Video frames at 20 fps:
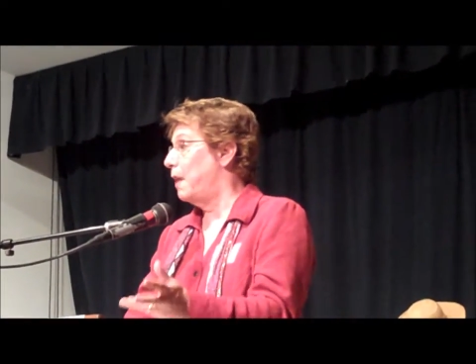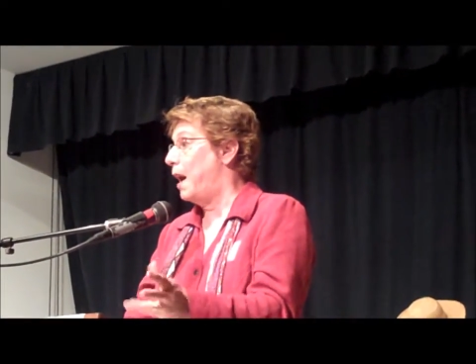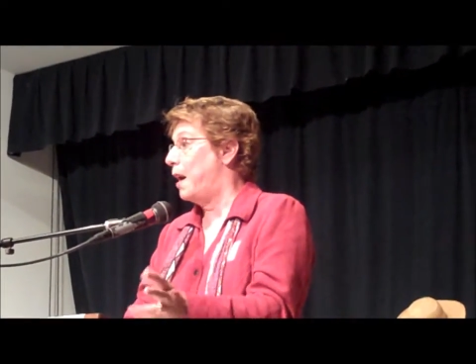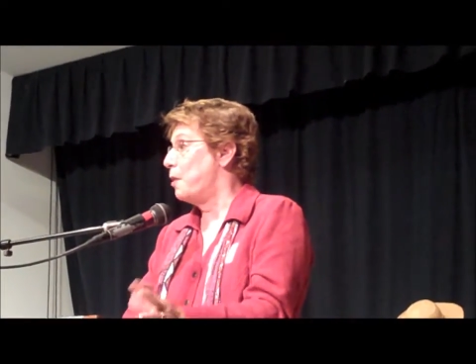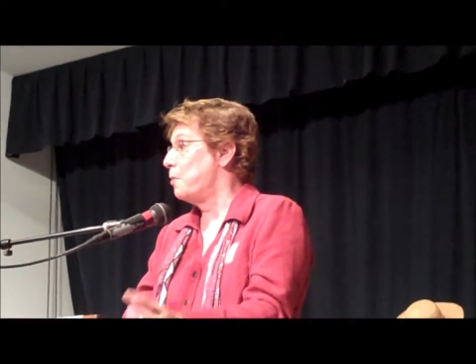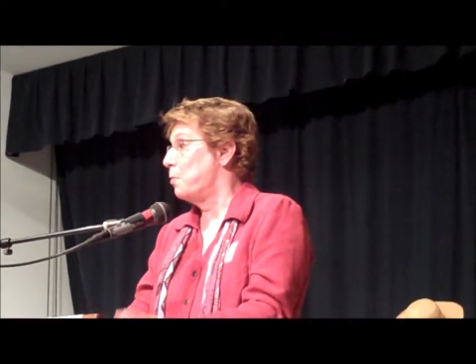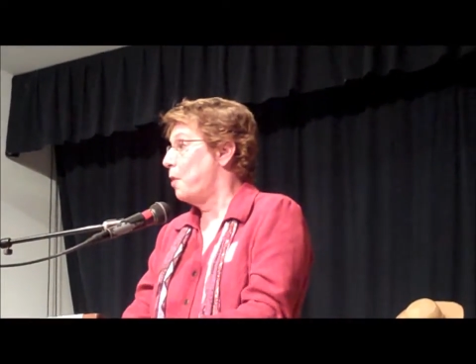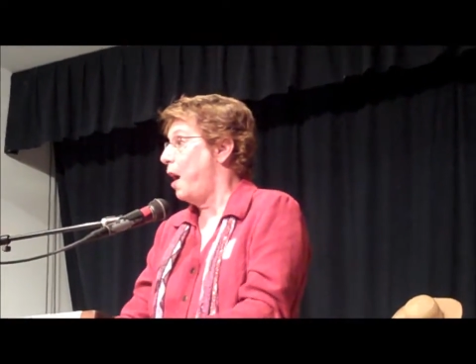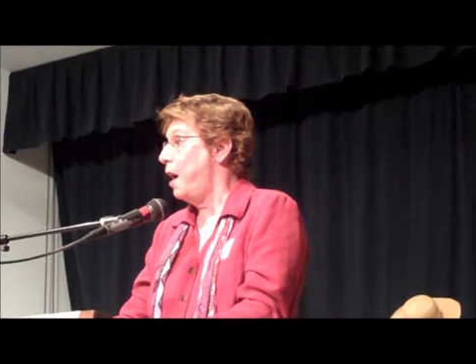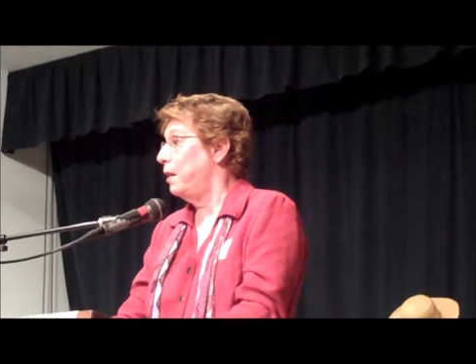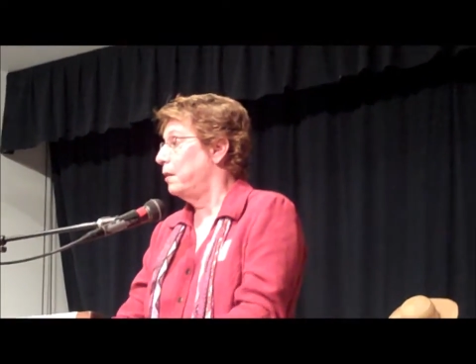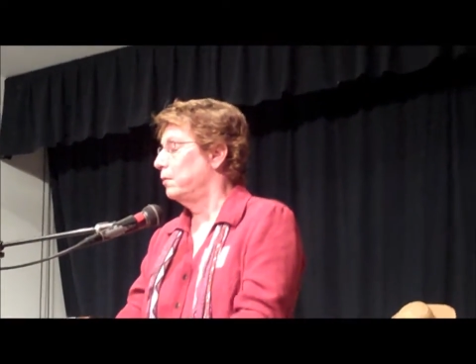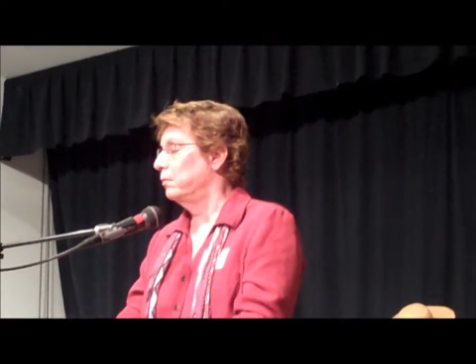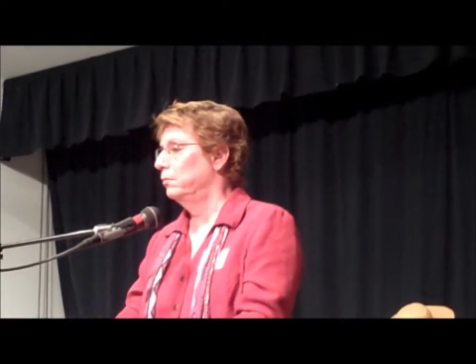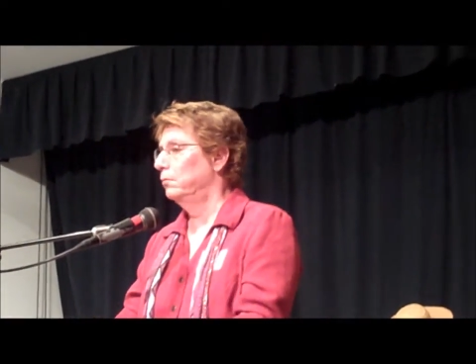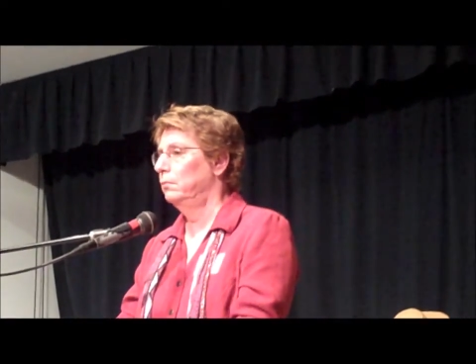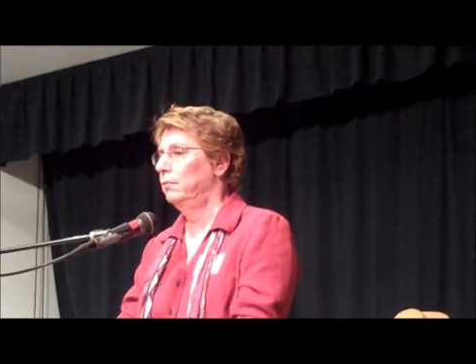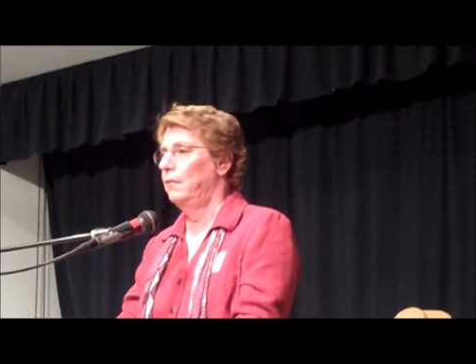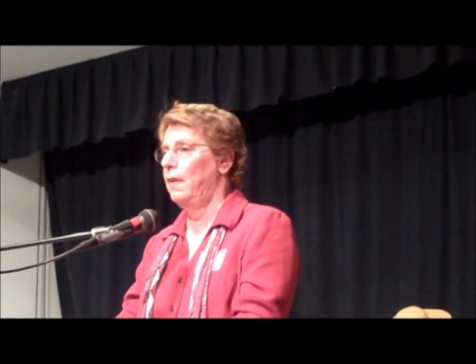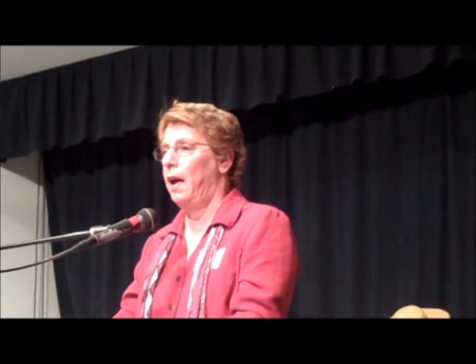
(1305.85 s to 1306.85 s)
on a break.
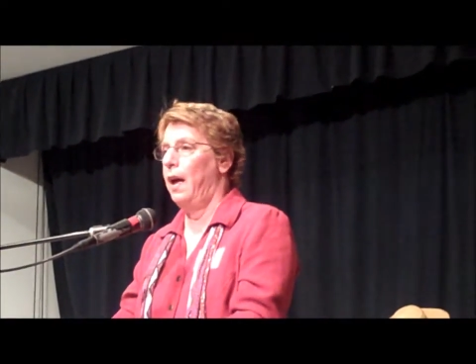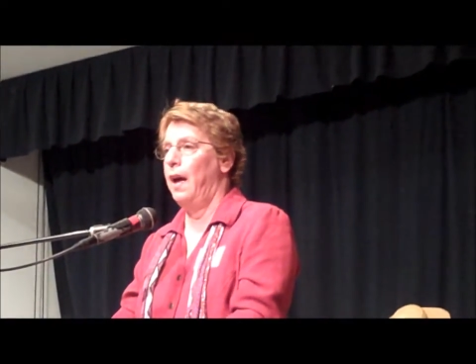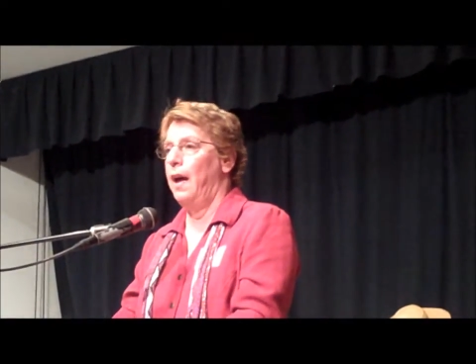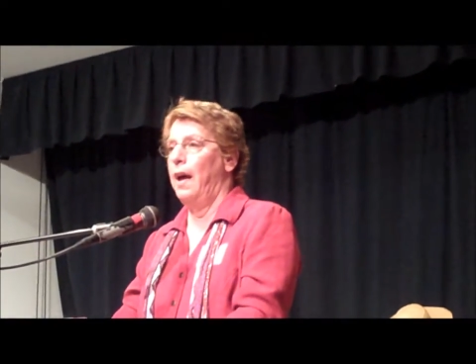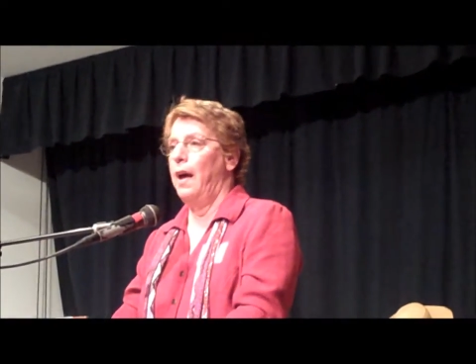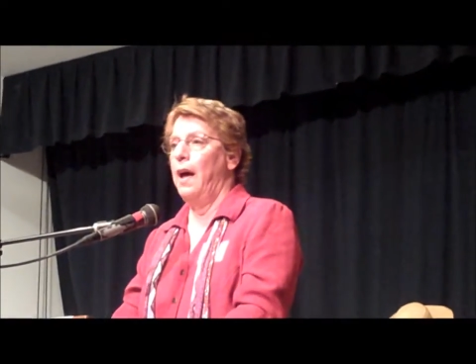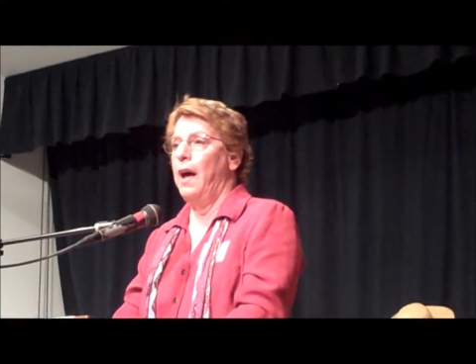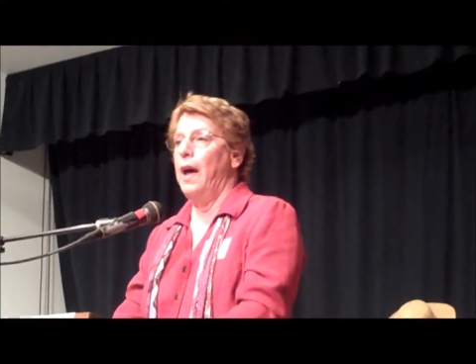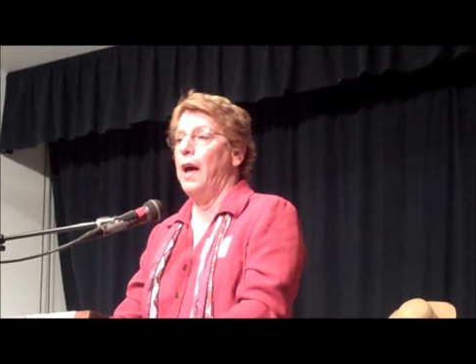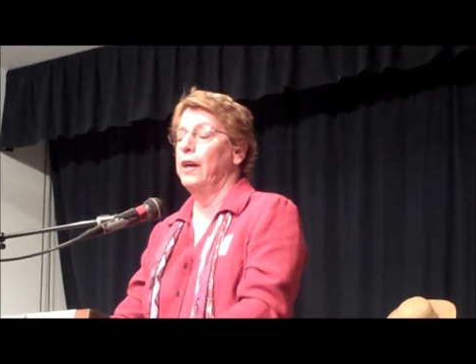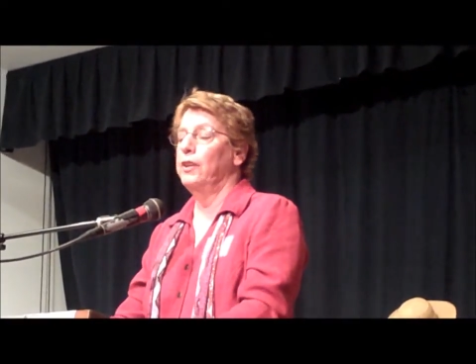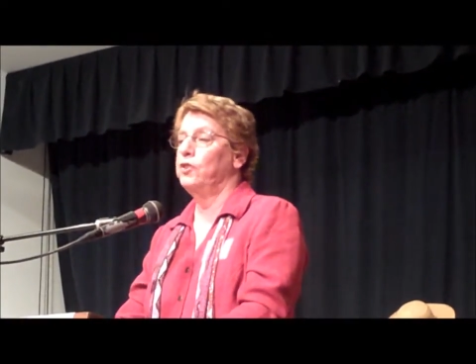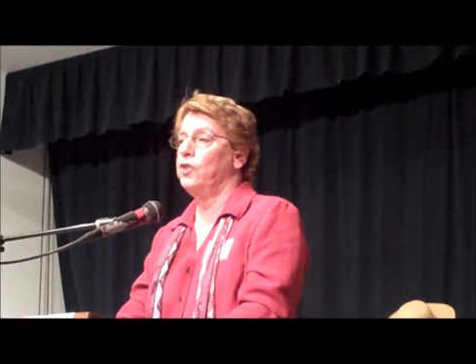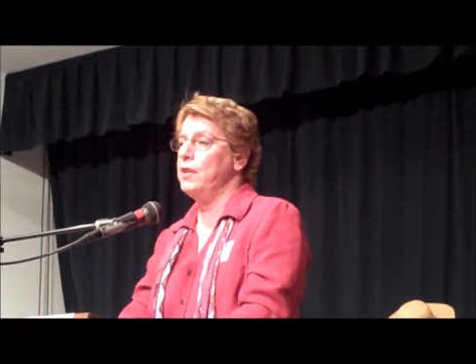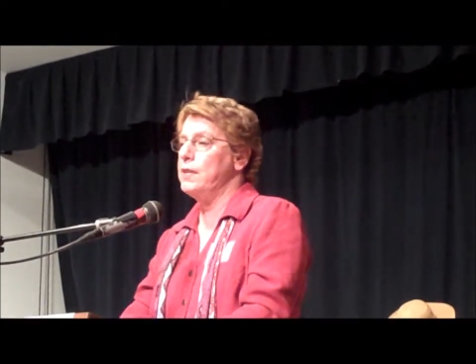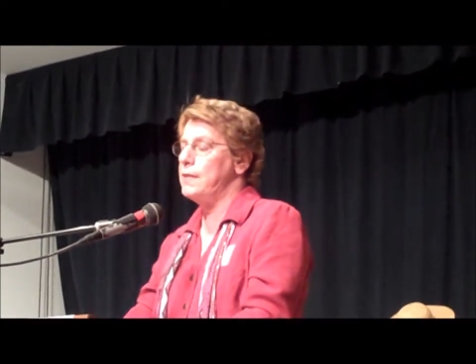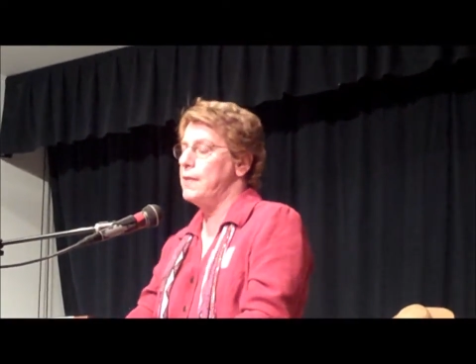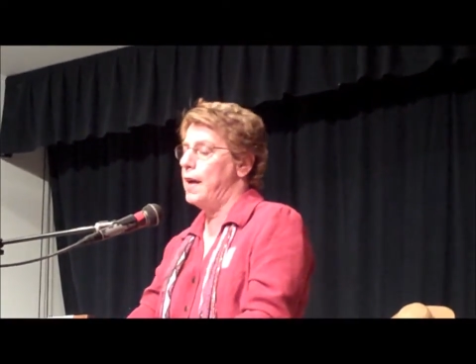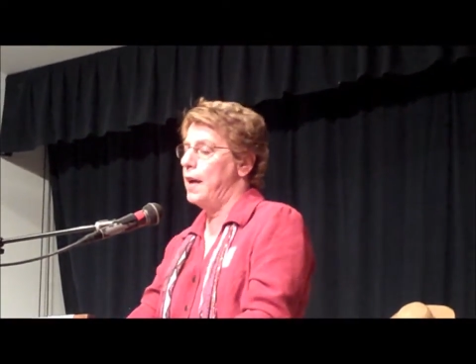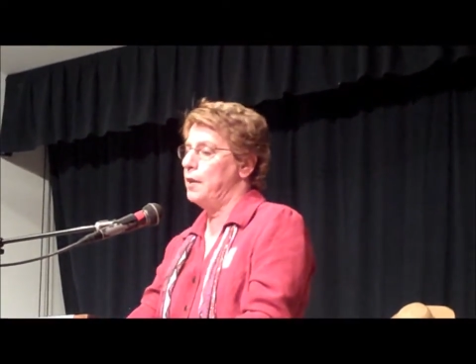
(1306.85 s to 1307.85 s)
And she
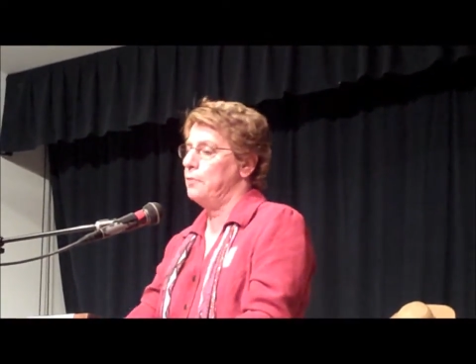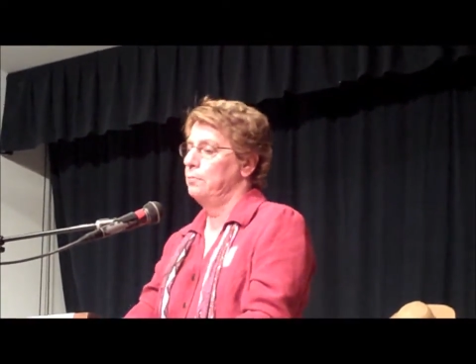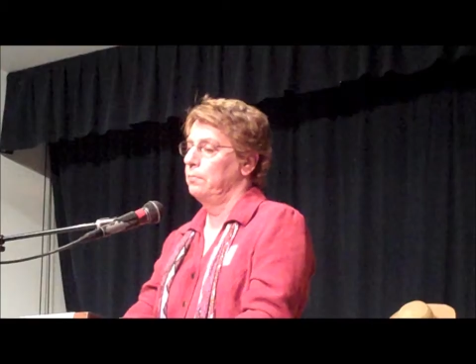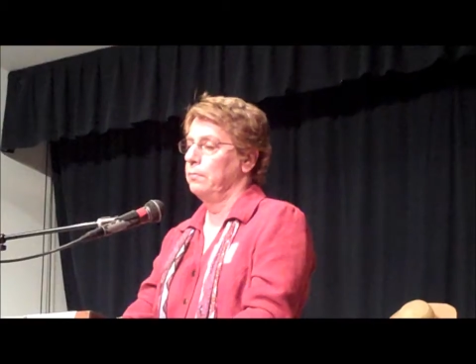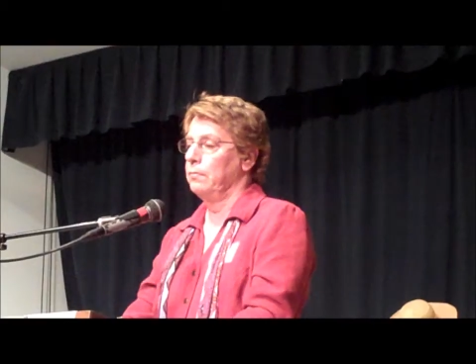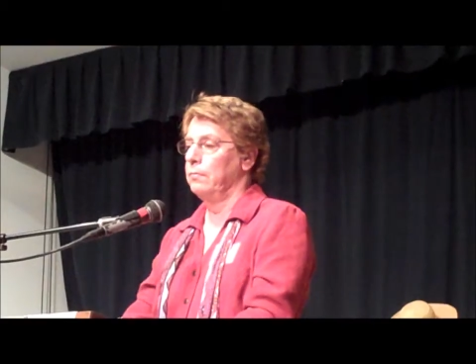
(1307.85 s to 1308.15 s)
said,